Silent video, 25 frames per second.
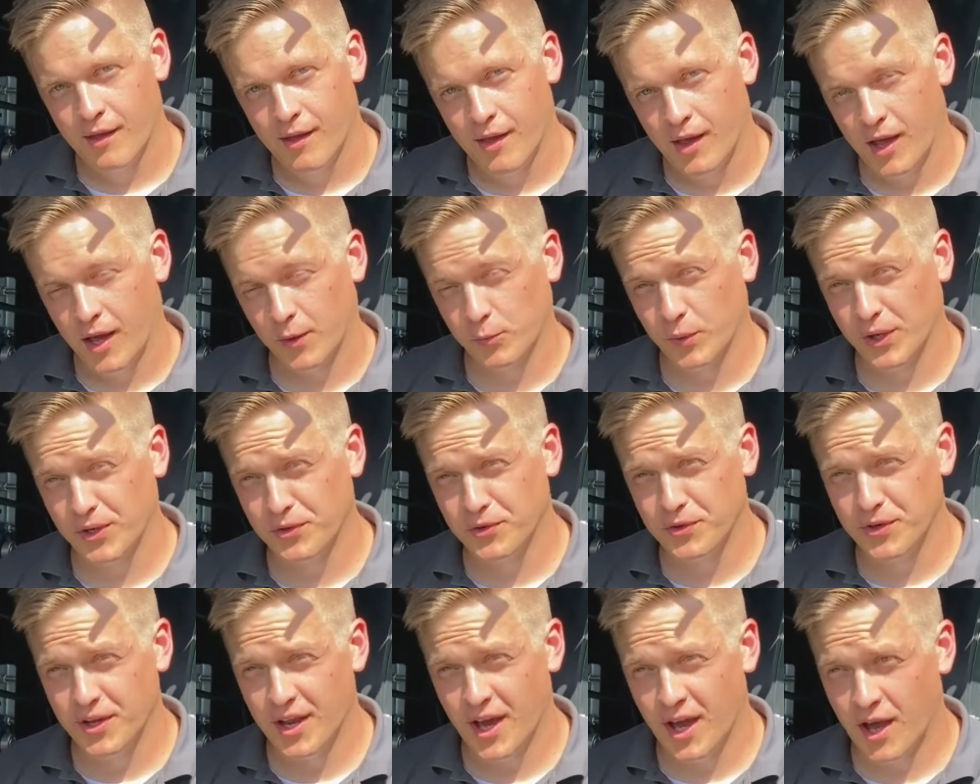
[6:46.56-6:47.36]
And when
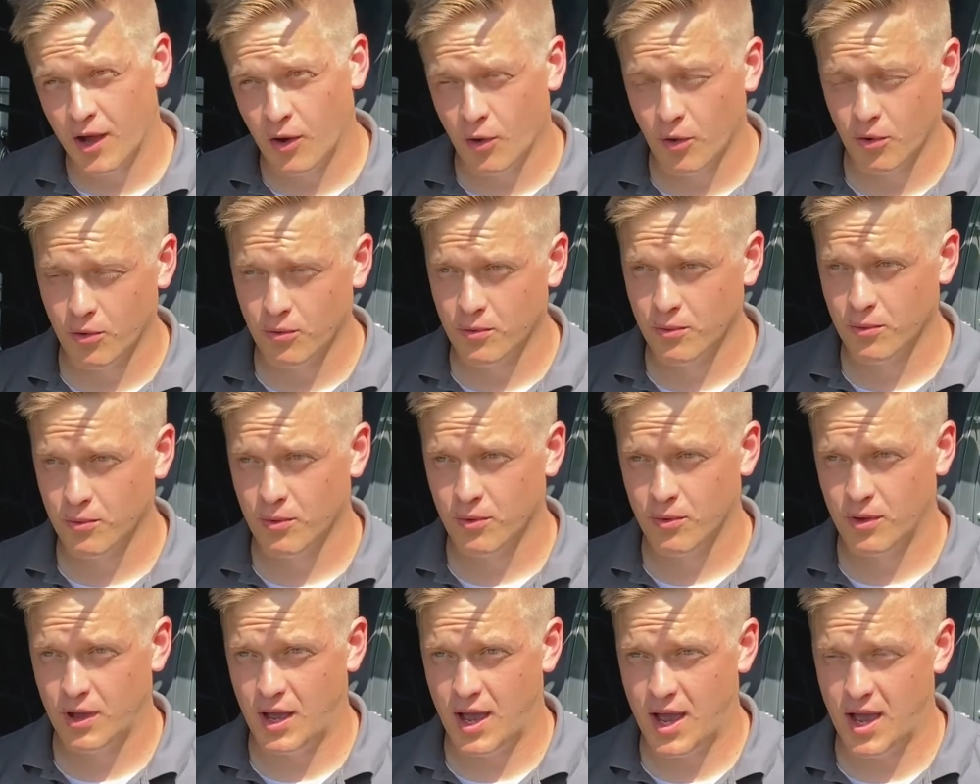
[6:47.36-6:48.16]
you now,
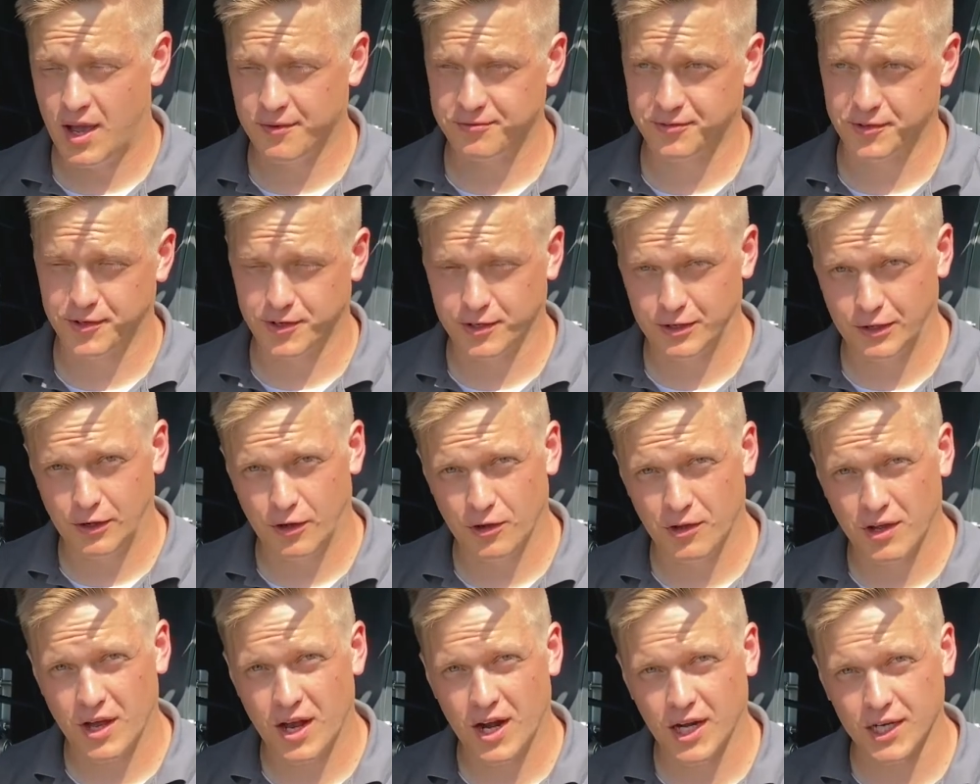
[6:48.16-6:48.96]
after a
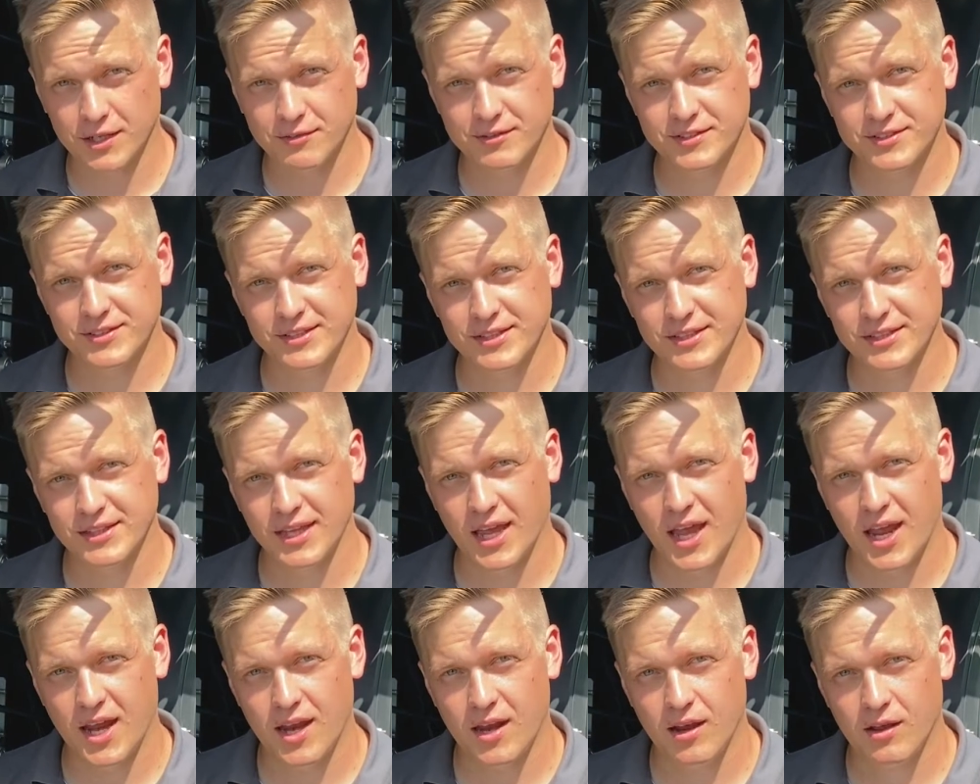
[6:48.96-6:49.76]
long harvesting
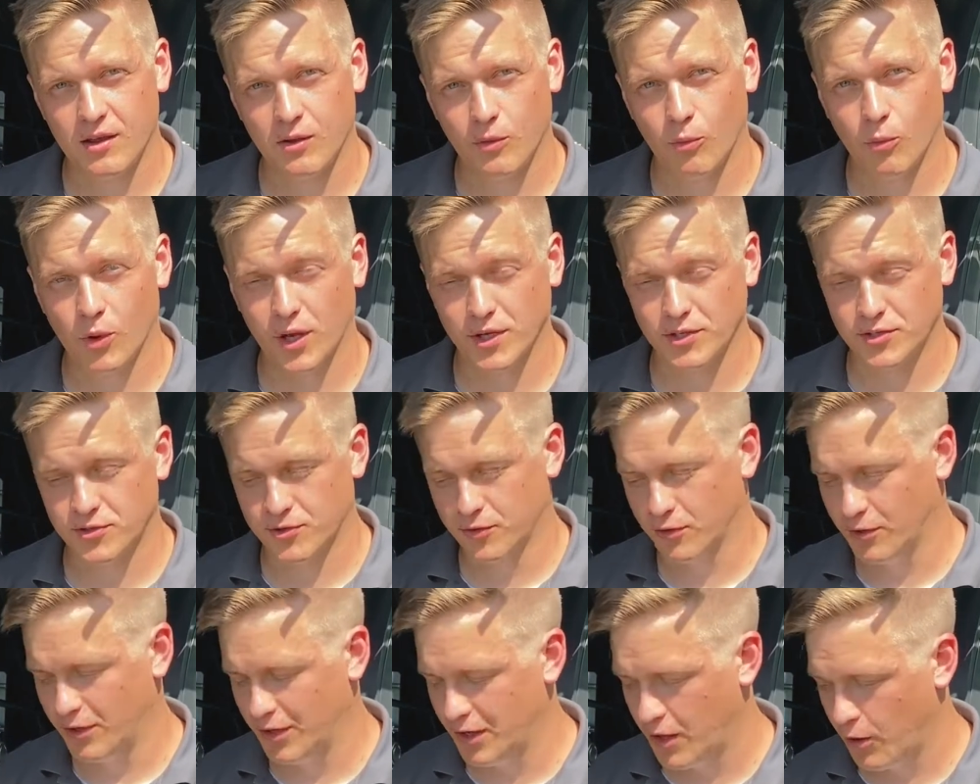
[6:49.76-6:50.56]
day, want
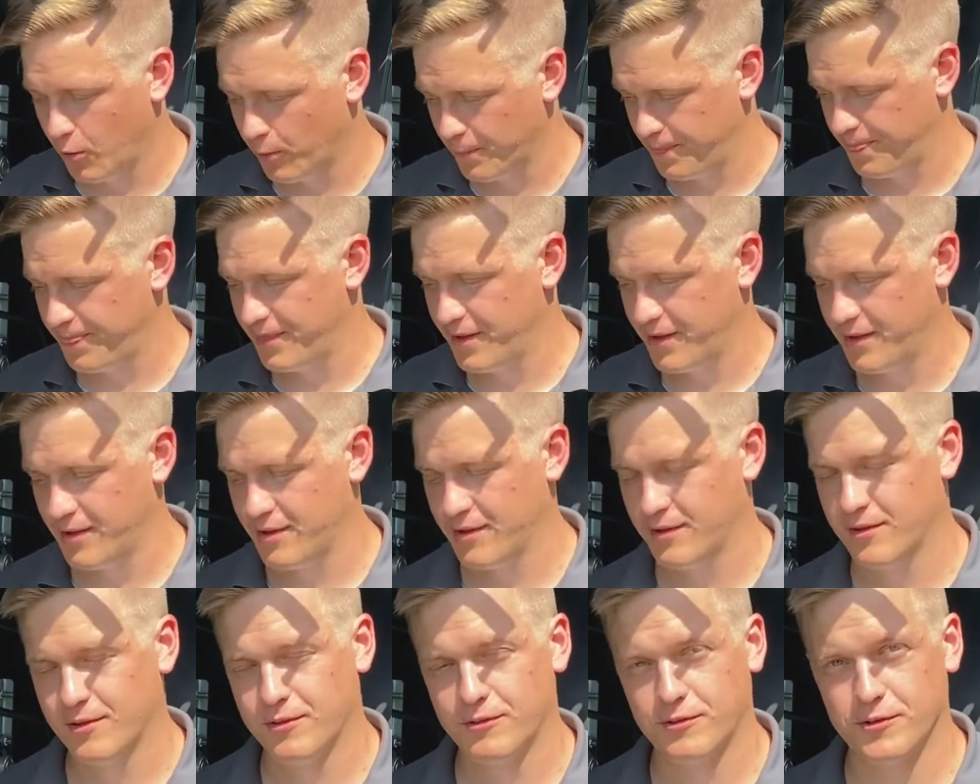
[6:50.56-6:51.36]
to load
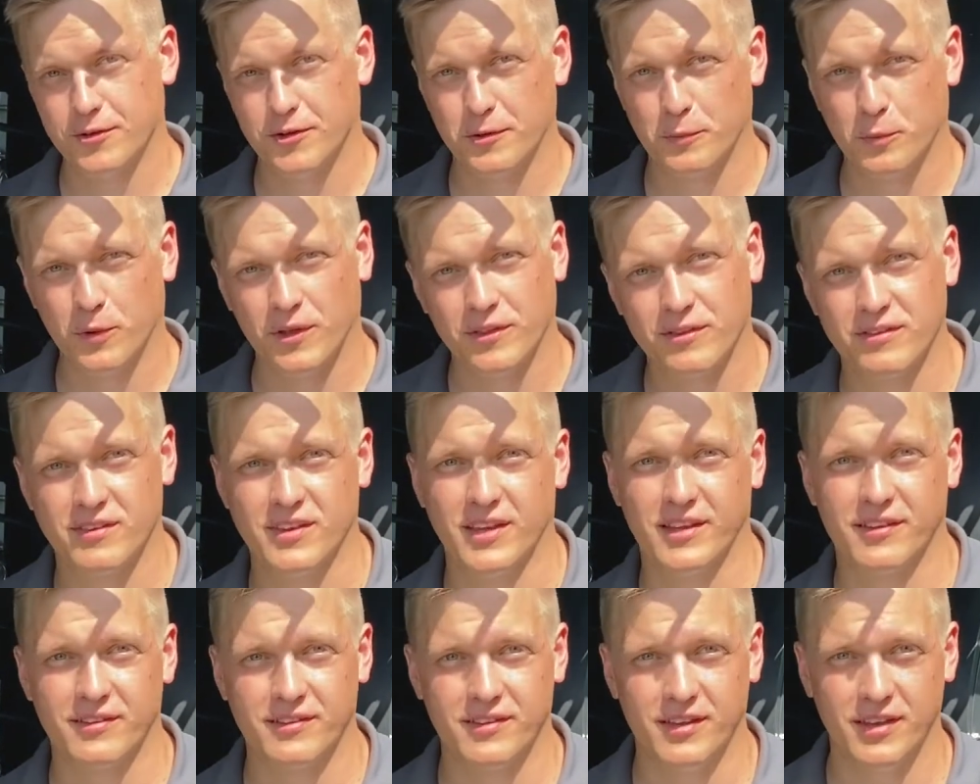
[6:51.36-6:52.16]
the ZÜRN
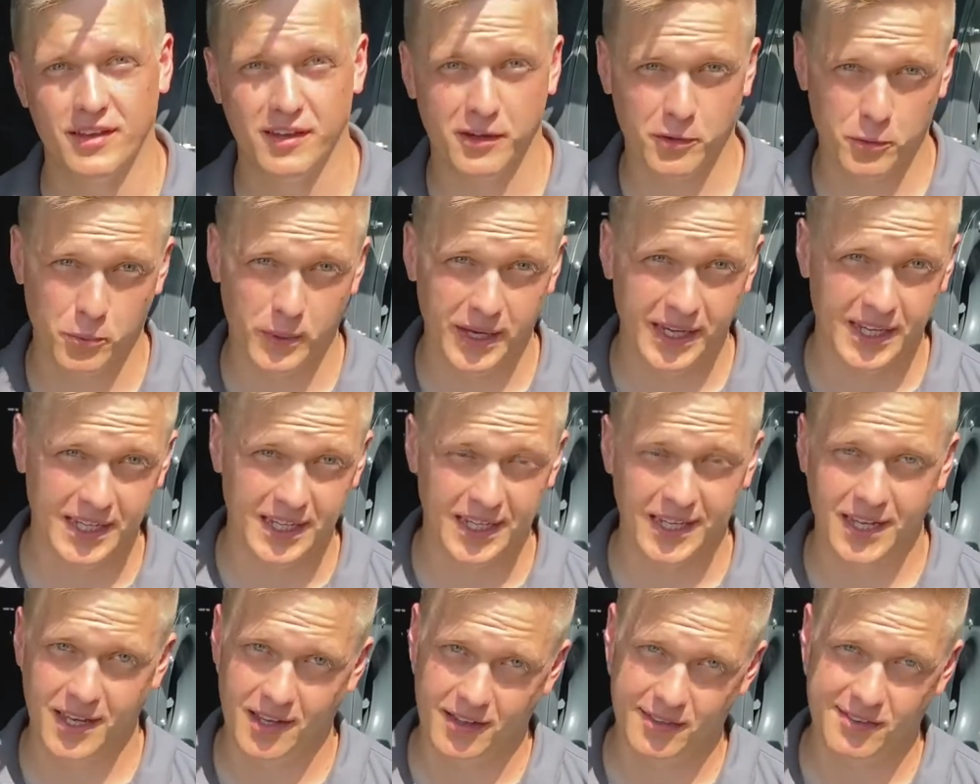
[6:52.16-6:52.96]
160
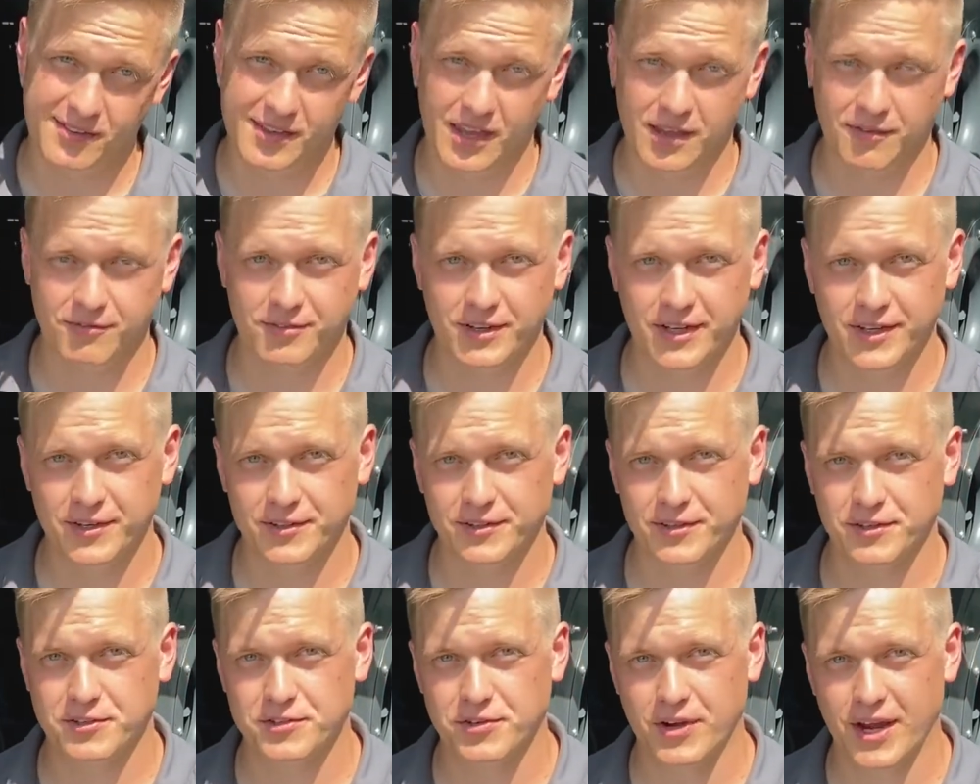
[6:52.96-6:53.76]
quickly and safely
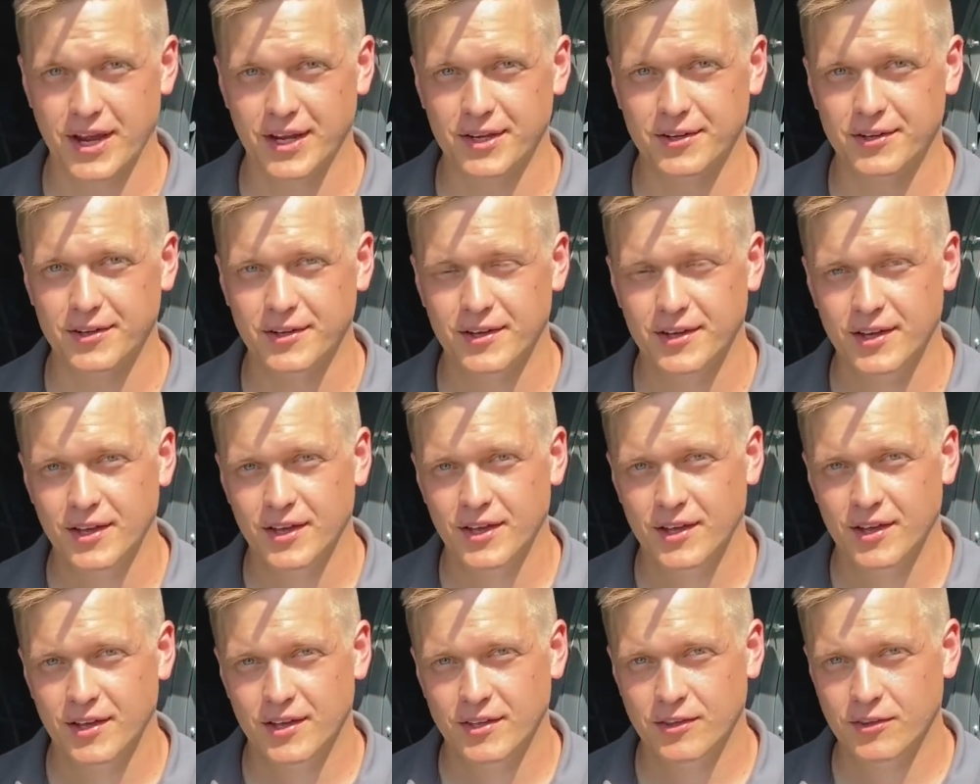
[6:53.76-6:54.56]
on a trailer,
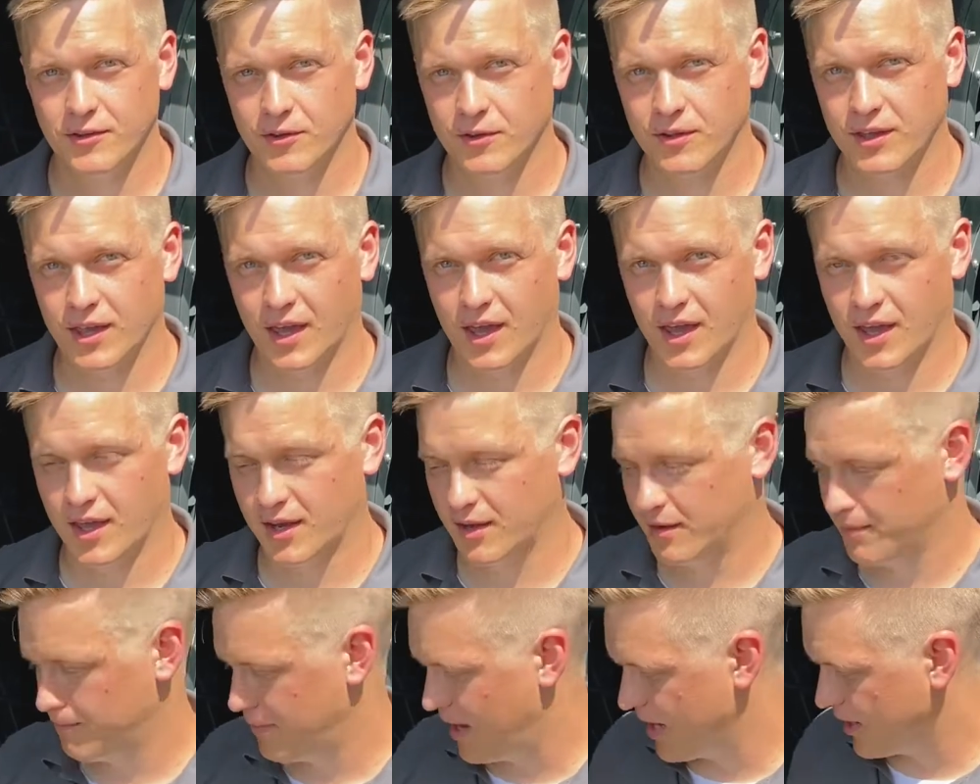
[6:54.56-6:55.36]
you
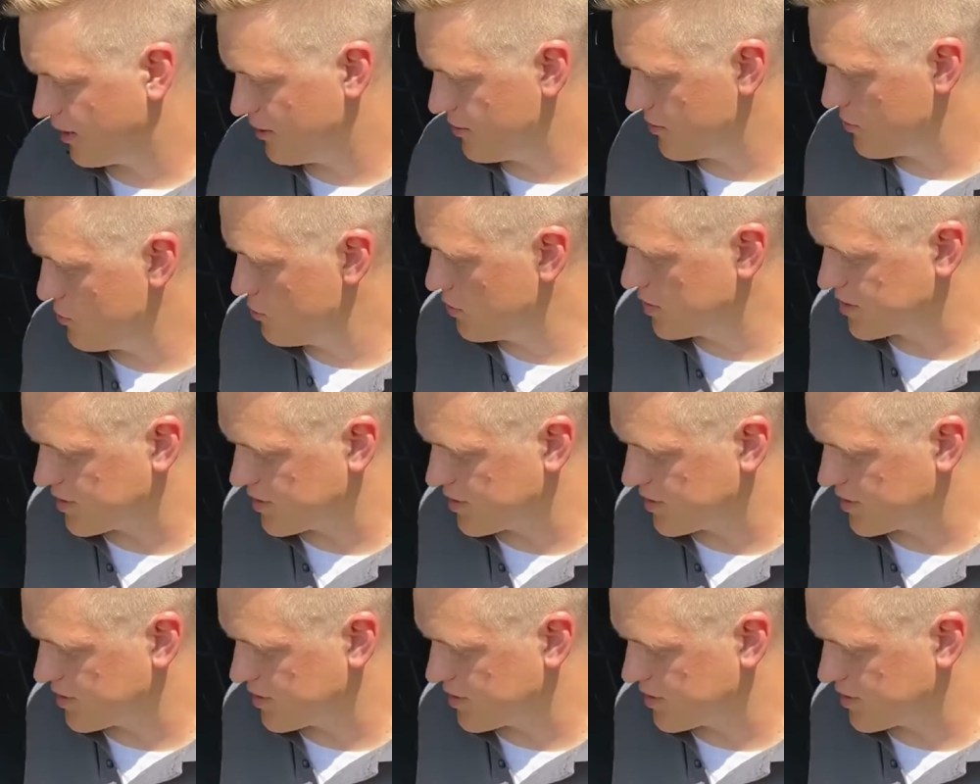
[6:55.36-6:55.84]
can make use